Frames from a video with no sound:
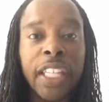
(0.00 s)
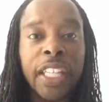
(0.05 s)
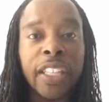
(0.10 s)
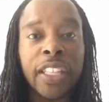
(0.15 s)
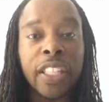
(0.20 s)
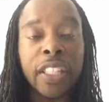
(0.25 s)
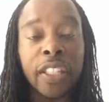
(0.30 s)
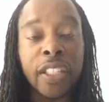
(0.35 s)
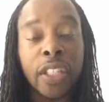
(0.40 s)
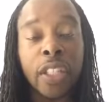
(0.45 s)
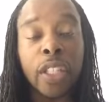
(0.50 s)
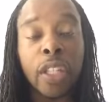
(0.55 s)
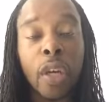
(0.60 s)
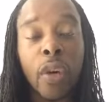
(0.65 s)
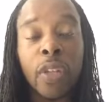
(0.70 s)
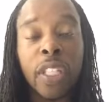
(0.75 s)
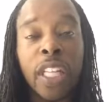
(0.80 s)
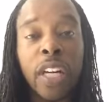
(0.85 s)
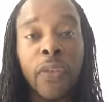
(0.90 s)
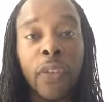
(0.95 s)
the to the
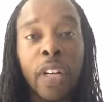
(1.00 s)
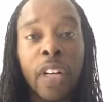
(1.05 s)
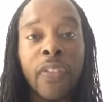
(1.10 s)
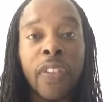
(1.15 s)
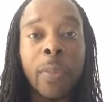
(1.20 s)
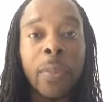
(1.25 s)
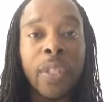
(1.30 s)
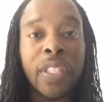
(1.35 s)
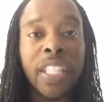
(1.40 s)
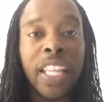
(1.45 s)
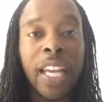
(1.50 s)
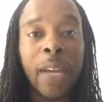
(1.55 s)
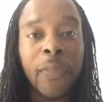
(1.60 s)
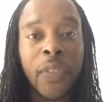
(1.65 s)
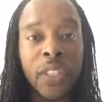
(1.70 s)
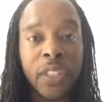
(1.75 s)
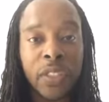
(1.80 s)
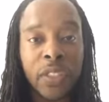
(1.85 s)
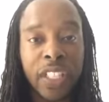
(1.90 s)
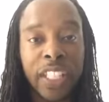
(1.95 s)
lower level of the museum
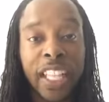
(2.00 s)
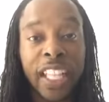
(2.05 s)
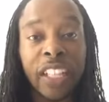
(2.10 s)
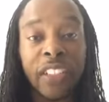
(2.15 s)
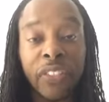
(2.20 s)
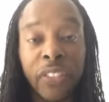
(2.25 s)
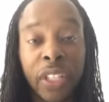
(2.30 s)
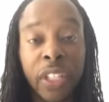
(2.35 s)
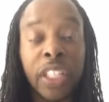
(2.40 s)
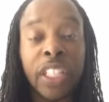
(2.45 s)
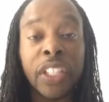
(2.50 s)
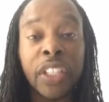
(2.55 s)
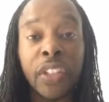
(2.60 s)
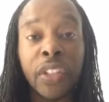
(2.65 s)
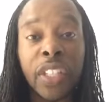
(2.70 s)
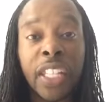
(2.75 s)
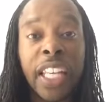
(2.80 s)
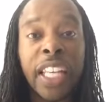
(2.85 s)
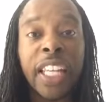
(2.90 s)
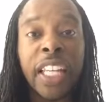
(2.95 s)
to get a real
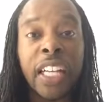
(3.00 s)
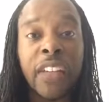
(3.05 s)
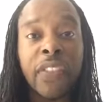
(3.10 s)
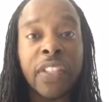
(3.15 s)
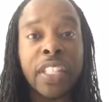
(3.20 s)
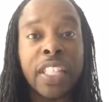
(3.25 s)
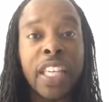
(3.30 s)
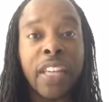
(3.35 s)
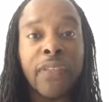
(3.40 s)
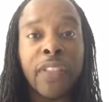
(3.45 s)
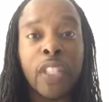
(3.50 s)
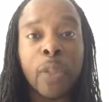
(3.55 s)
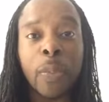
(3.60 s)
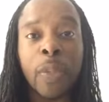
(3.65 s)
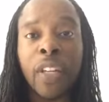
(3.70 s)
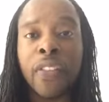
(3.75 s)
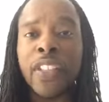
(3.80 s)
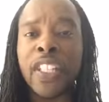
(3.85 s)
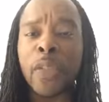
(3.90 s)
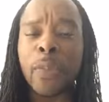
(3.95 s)
understanding of the slave
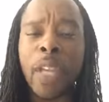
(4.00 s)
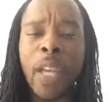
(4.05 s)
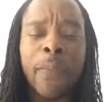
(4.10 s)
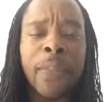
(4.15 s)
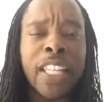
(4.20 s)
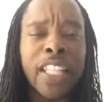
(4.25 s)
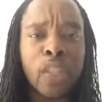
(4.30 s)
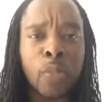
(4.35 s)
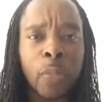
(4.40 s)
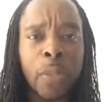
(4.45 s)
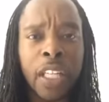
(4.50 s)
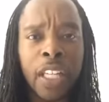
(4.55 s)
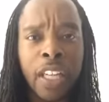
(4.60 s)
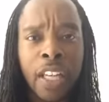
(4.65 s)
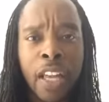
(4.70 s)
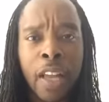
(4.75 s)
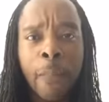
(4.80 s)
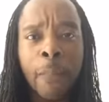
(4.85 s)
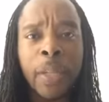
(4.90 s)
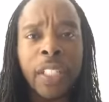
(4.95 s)
experience. Maybe they spent
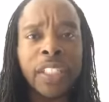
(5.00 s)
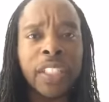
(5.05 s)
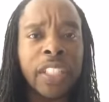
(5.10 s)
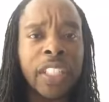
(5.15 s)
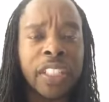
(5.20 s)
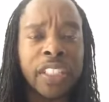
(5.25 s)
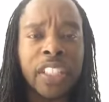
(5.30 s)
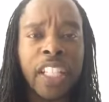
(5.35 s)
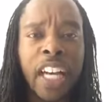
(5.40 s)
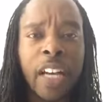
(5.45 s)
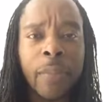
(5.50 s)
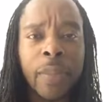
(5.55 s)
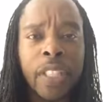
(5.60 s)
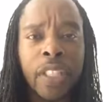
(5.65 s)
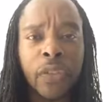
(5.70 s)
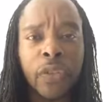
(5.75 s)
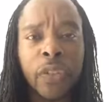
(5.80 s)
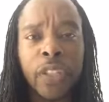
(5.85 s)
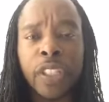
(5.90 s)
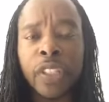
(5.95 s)
much of their time on
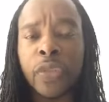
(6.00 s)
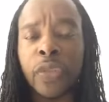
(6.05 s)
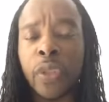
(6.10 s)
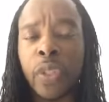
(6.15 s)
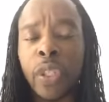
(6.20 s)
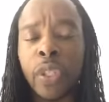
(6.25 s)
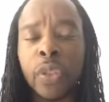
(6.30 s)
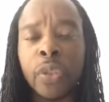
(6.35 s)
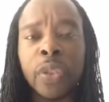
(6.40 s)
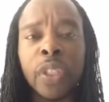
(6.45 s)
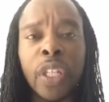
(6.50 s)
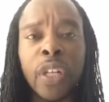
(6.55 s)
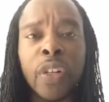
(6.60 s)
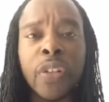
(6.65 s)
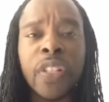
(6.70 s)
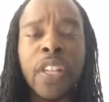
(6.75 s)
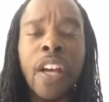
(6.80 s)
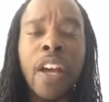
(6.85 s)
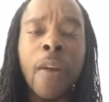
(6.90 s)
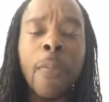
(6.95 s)
the first floor. Who knows?